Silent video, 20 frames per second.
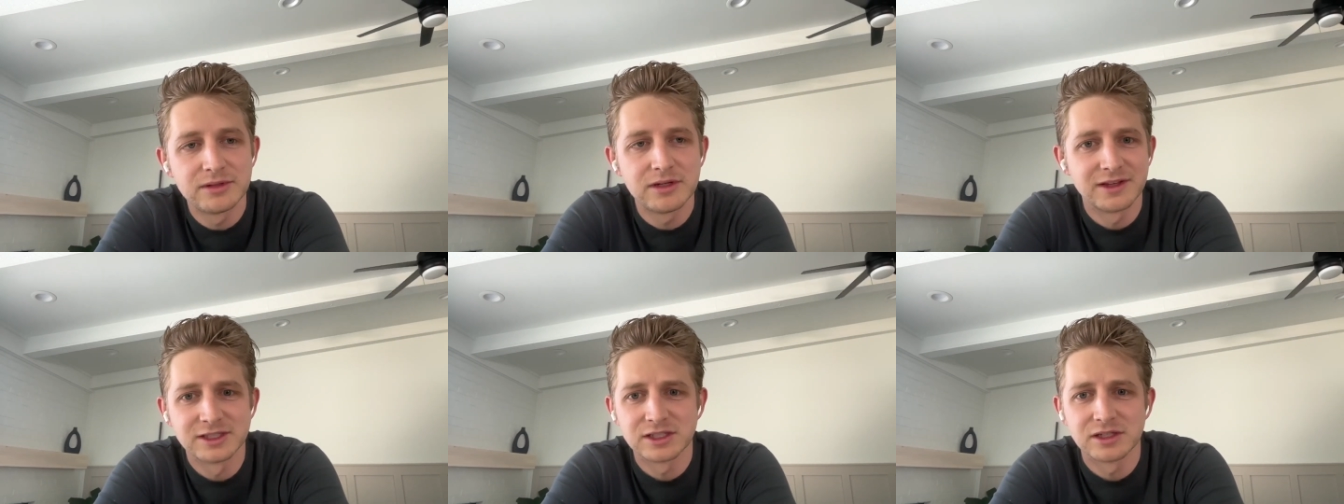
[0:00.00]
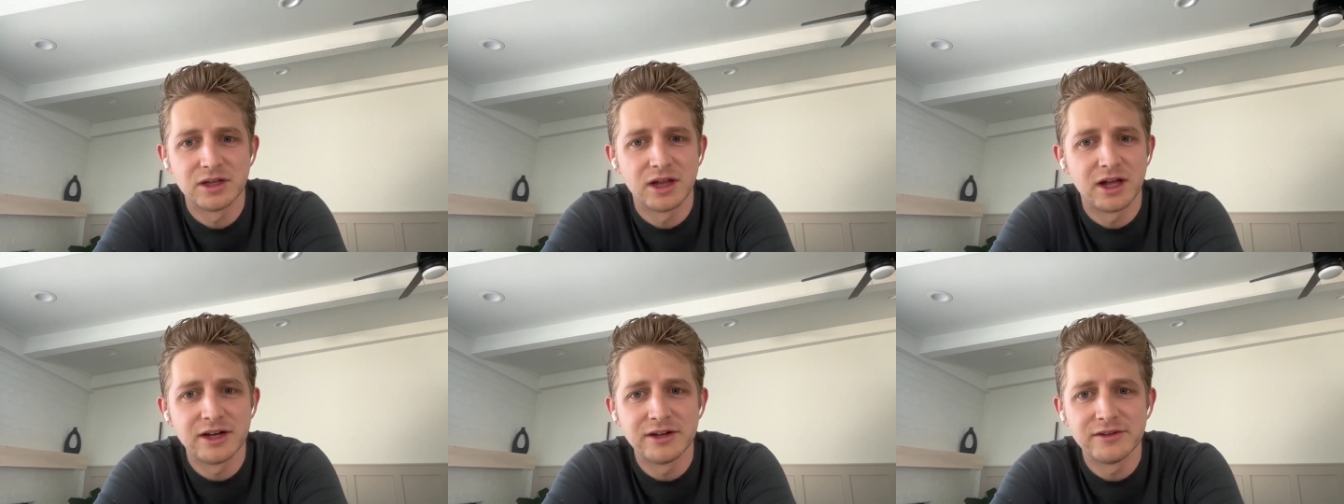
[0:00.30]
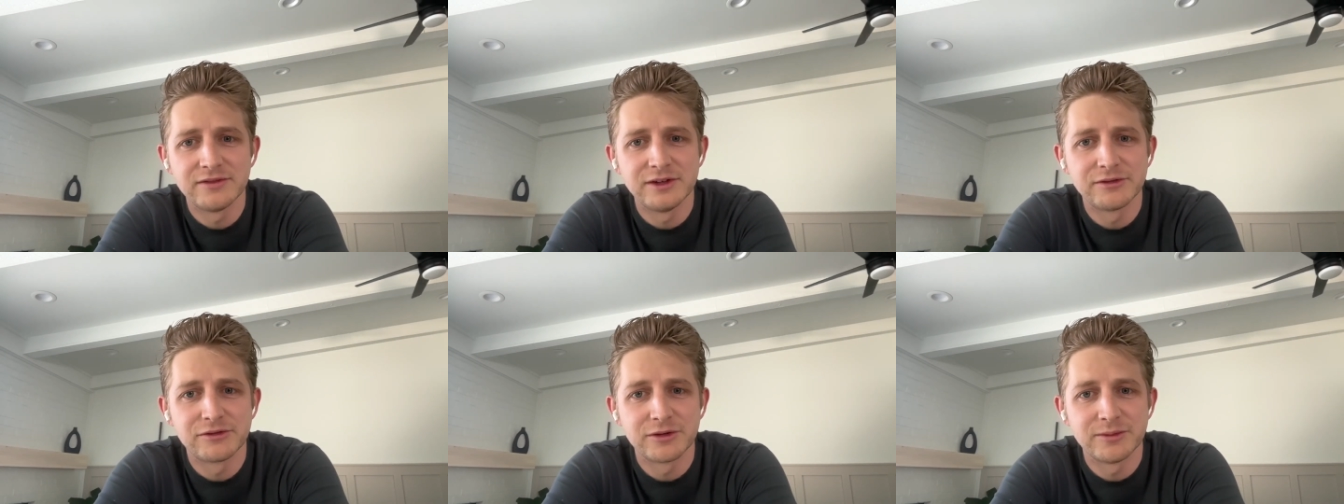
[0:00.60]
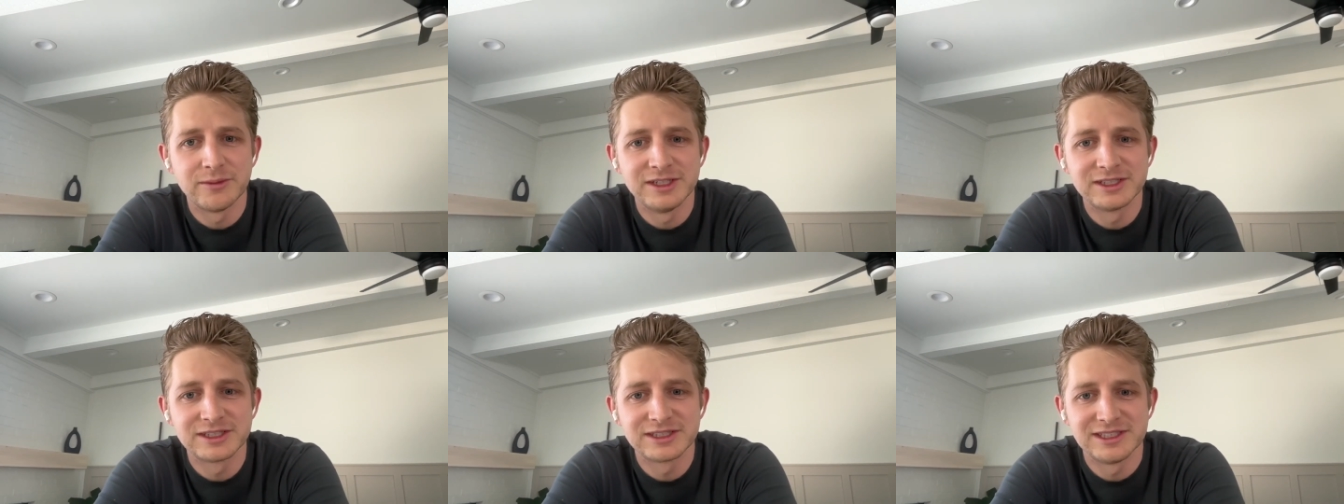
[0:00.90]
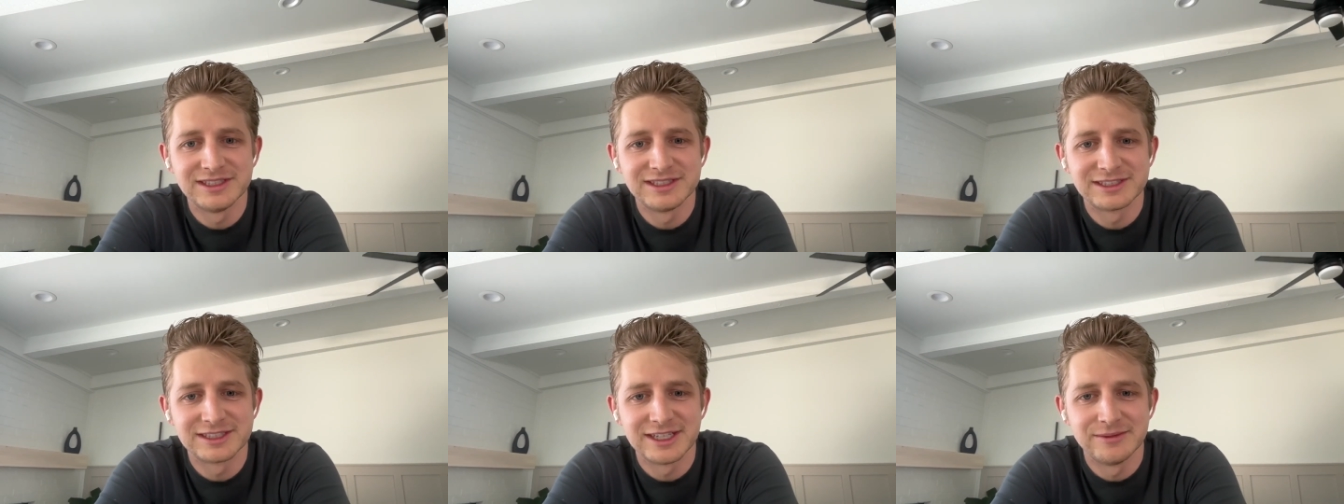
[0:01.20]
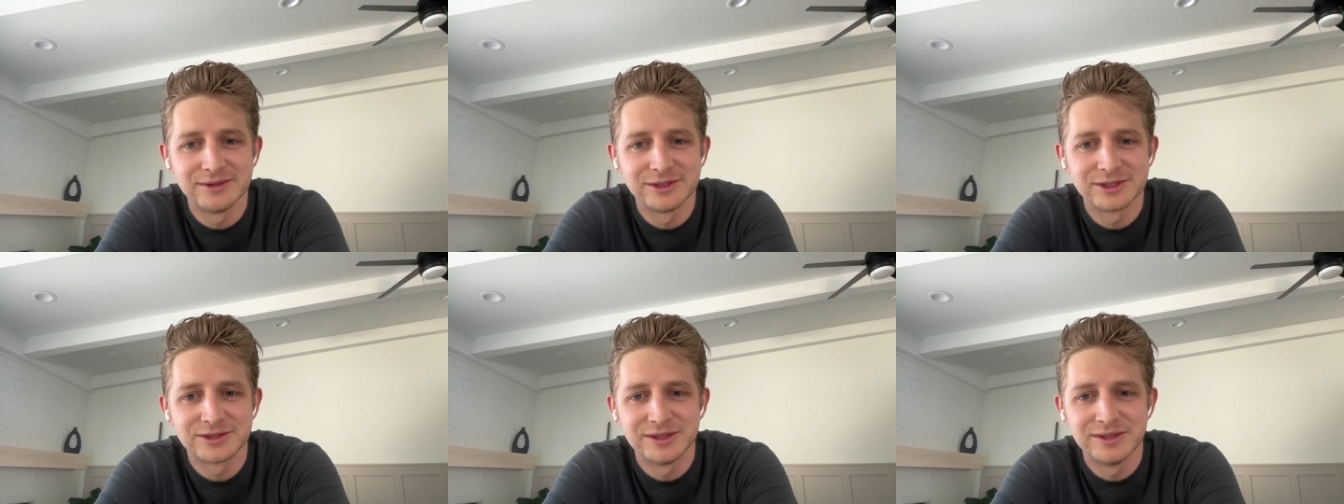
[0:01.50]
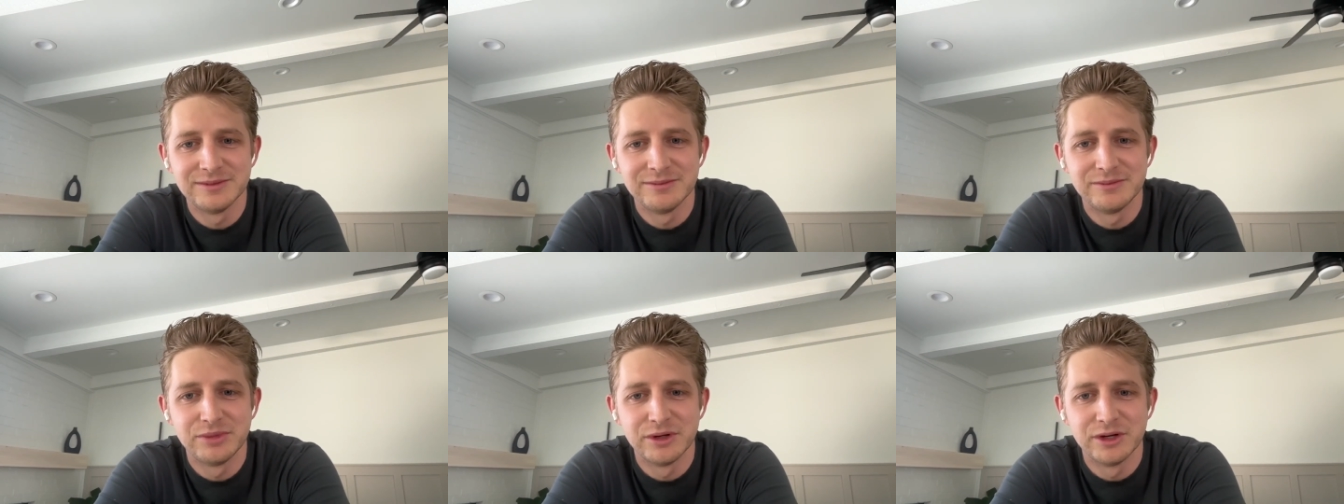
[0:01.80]
There's a lot of information
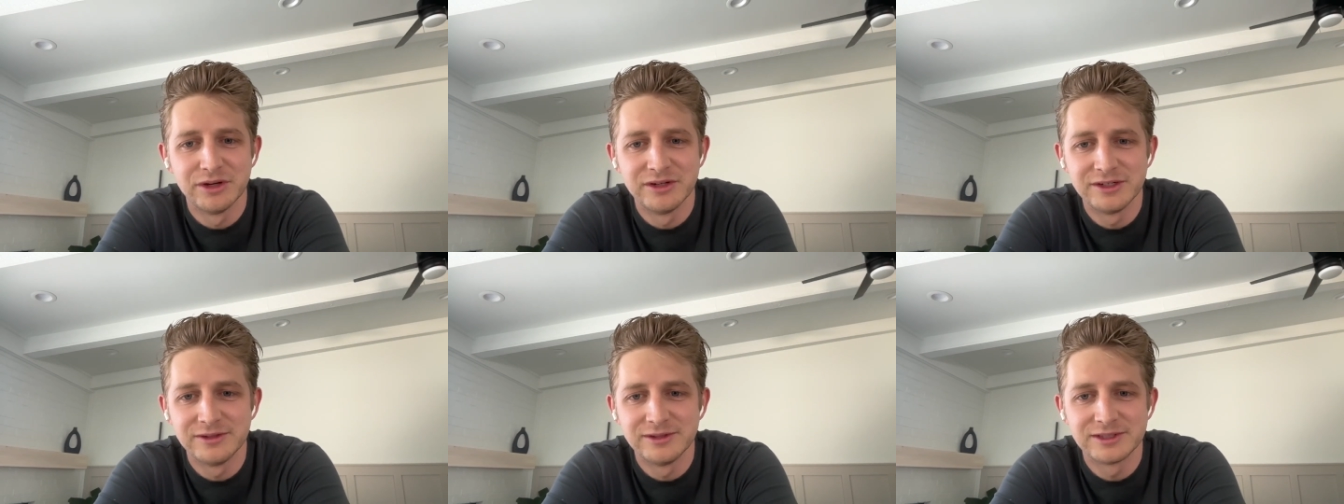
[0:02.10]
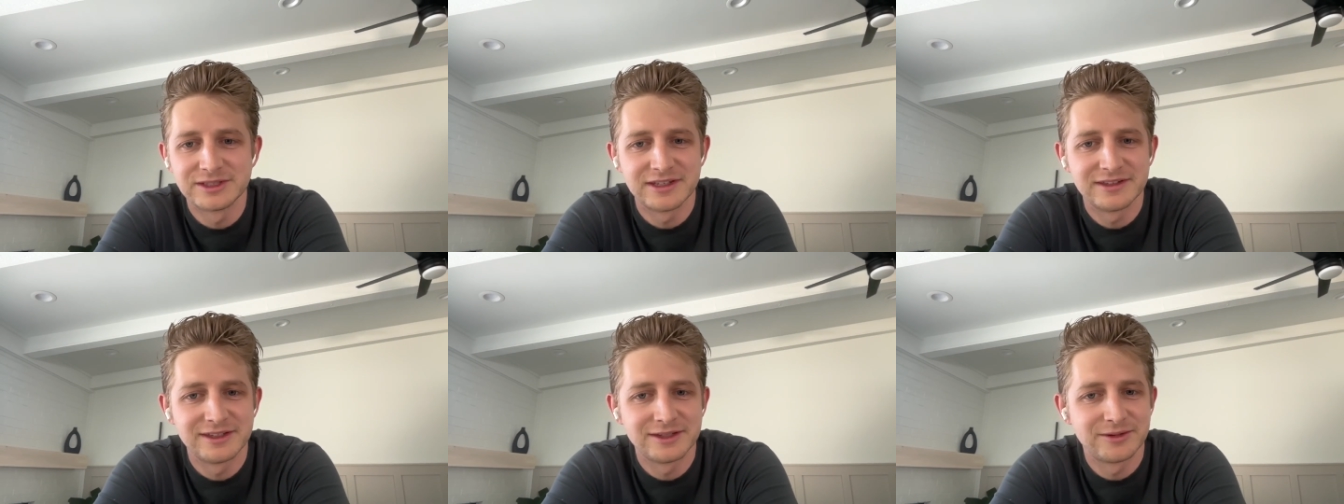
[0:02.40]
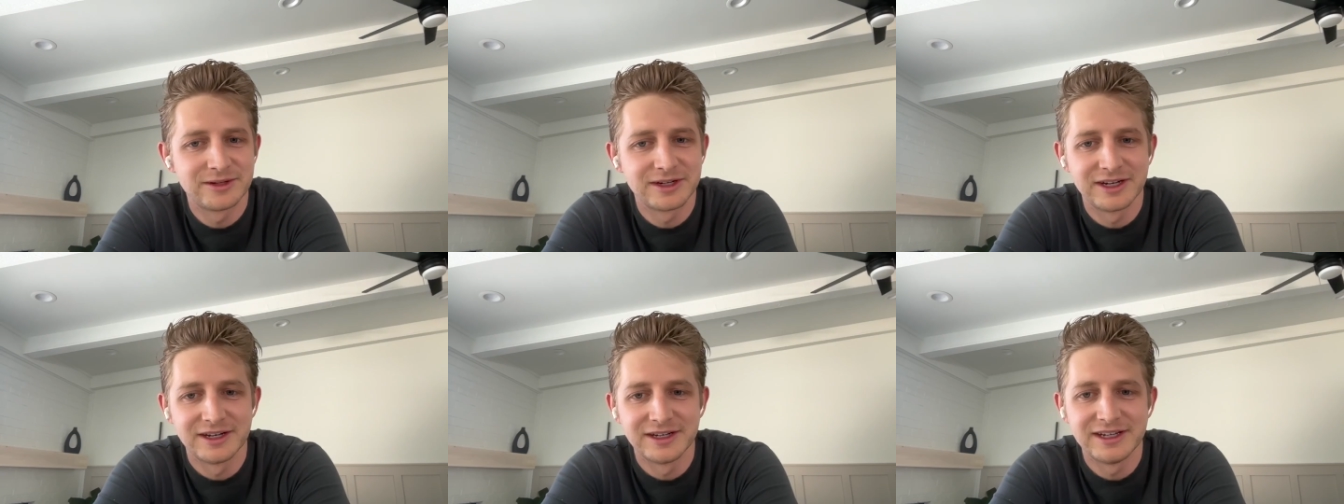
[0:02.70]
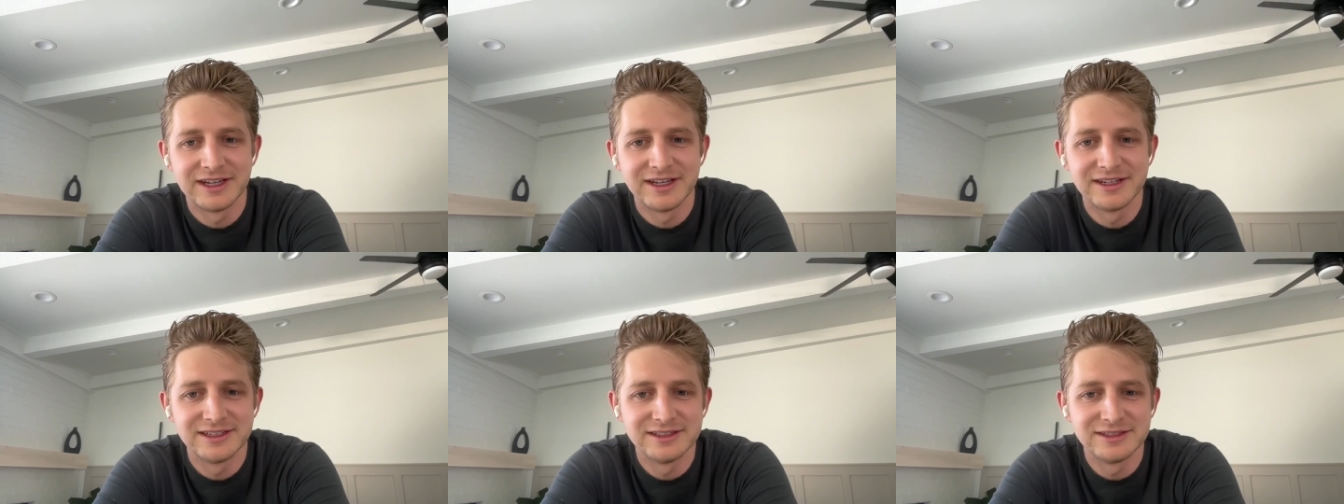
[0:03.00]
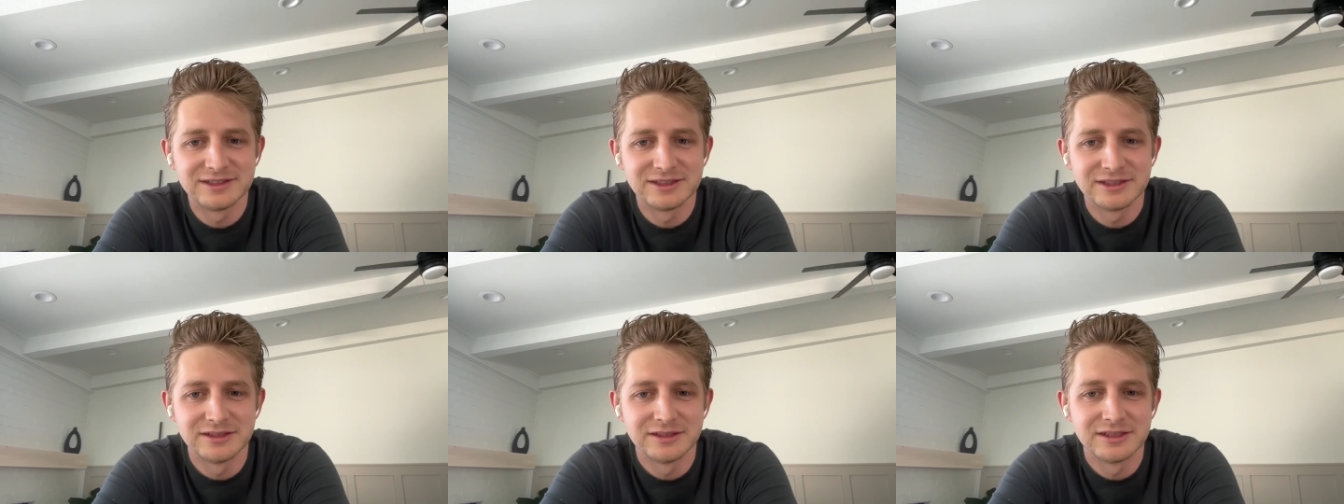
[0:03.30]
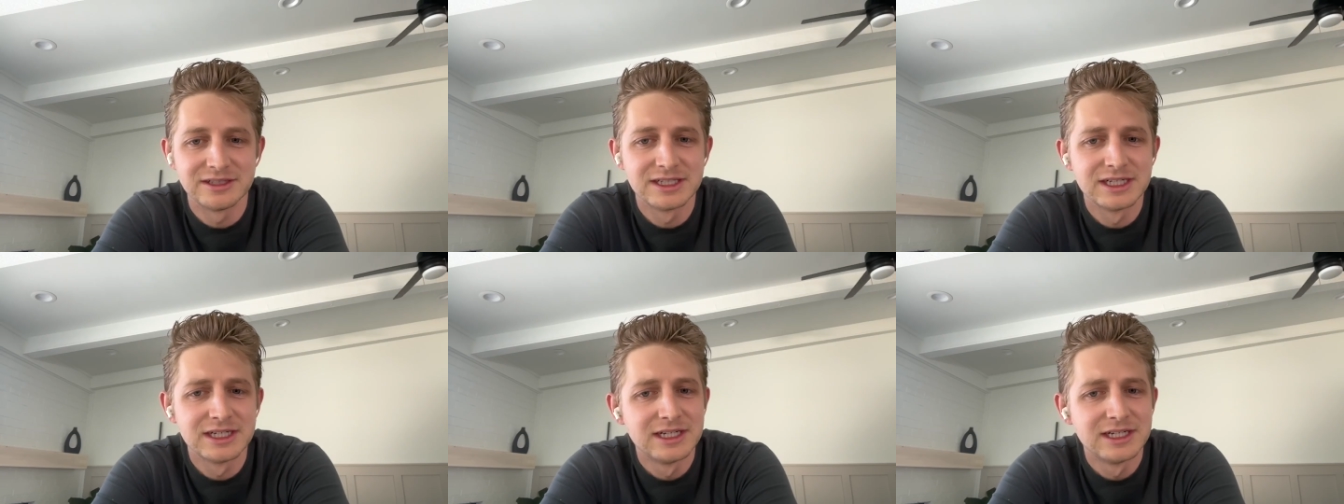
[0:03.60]
asymmetry, Brody, which I think we're going to get into.